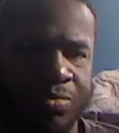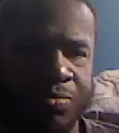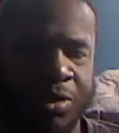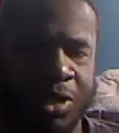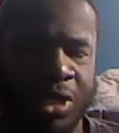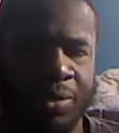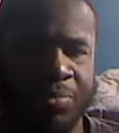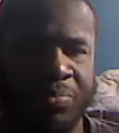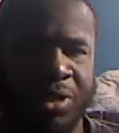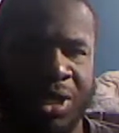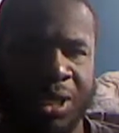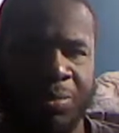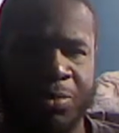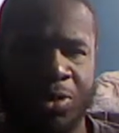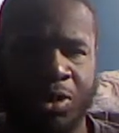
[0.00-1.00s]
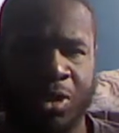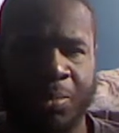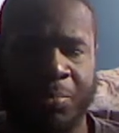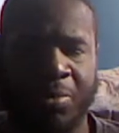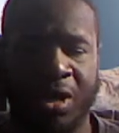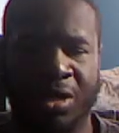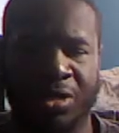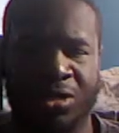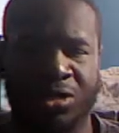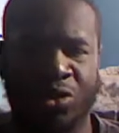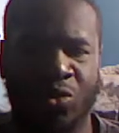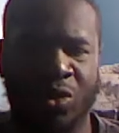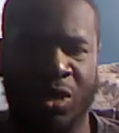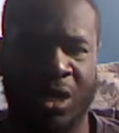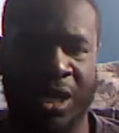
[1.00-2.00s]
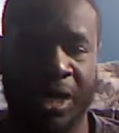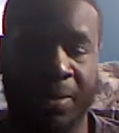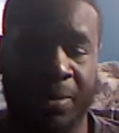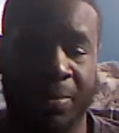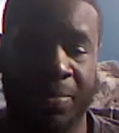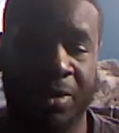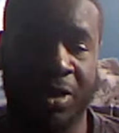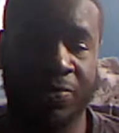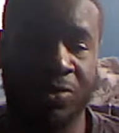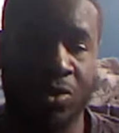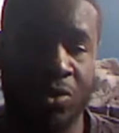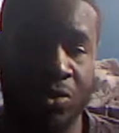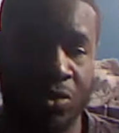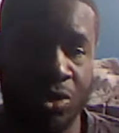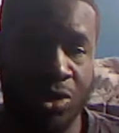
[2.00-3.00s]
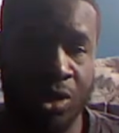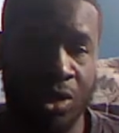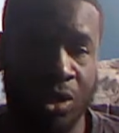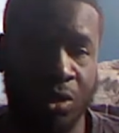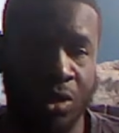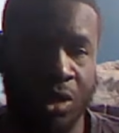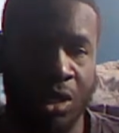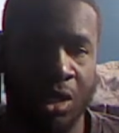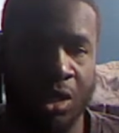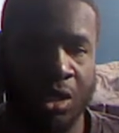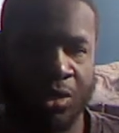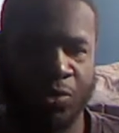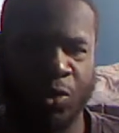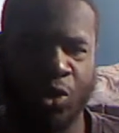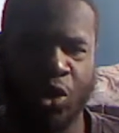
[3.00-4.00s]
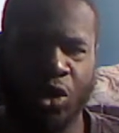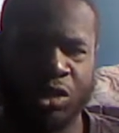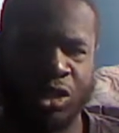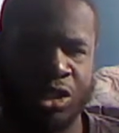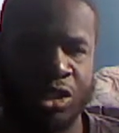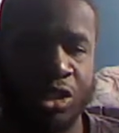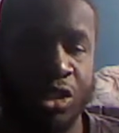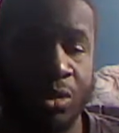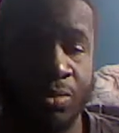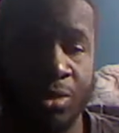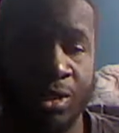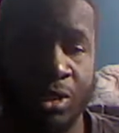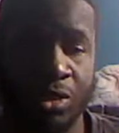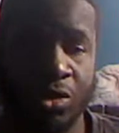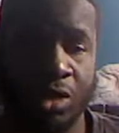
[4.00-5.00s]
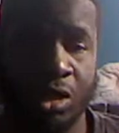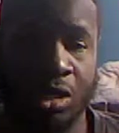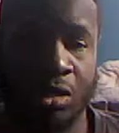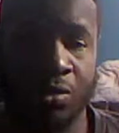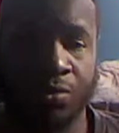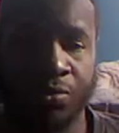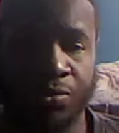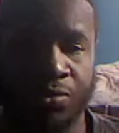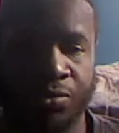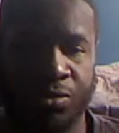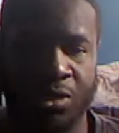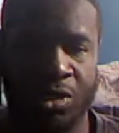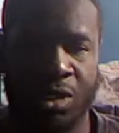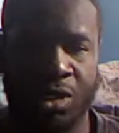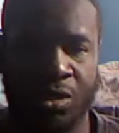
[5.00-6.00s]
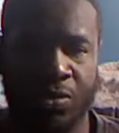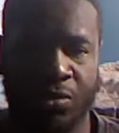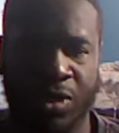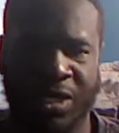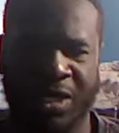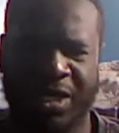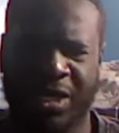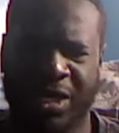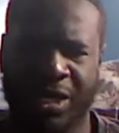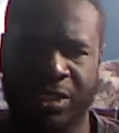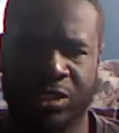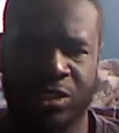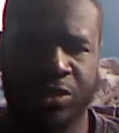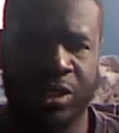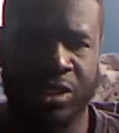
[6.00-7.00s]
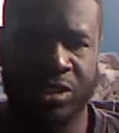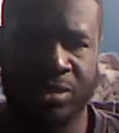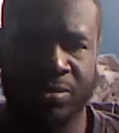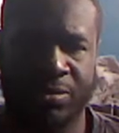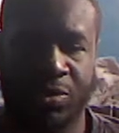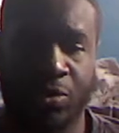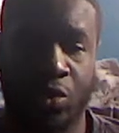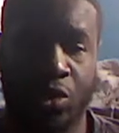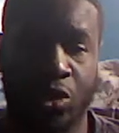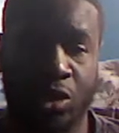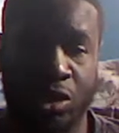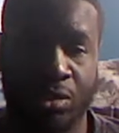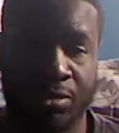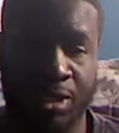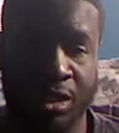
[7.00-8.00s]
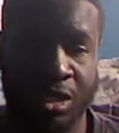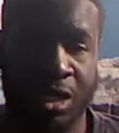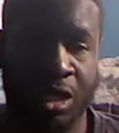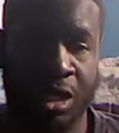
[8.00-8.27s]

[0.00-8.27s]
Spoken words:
putting people too above you. We're all just human. We're God's creation, but we're all human.